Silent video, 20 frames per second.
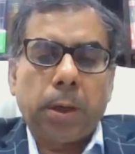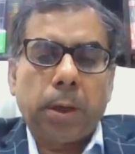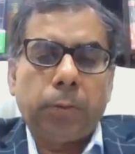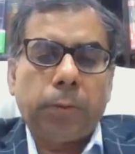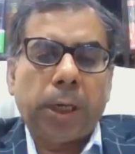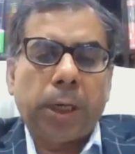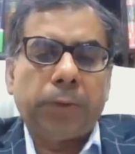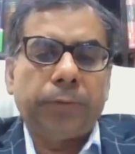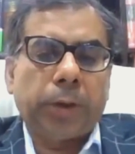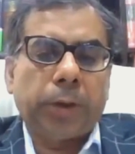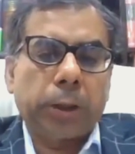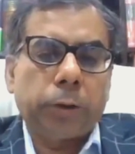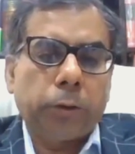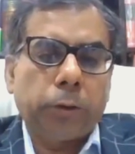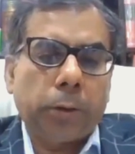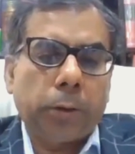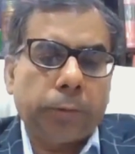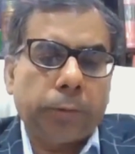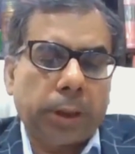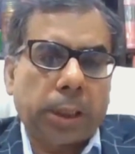Now, by
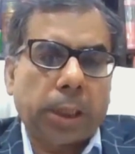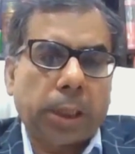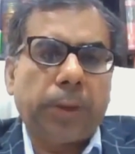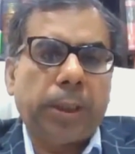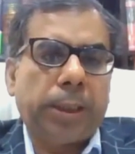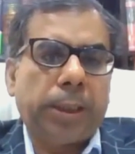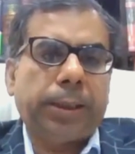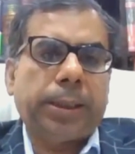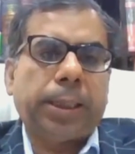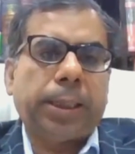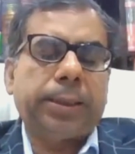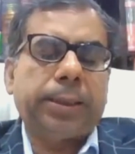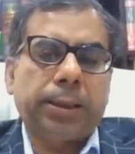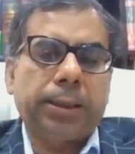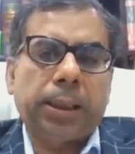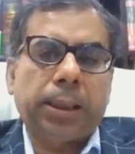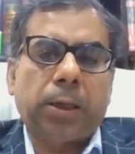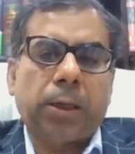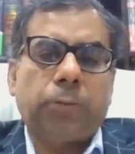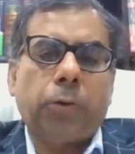virtue of the double
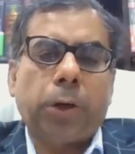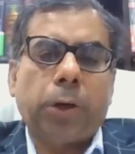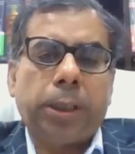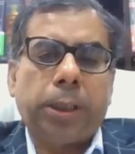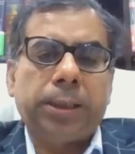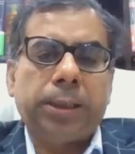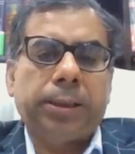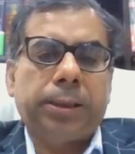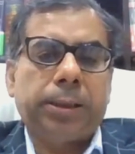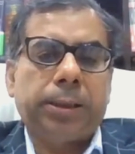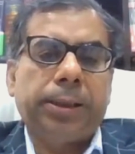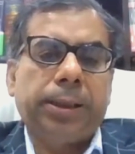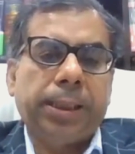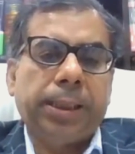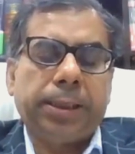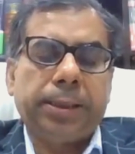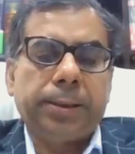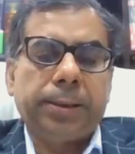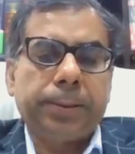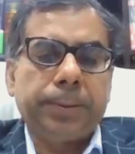taxation avoidance
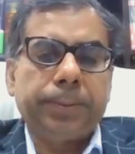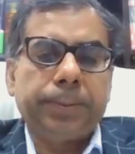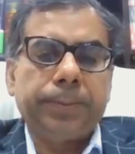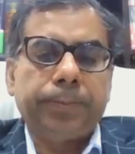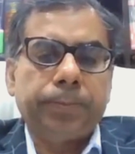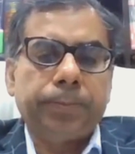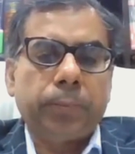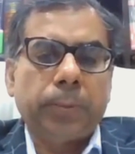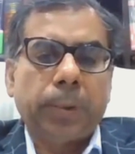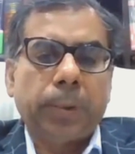treaties,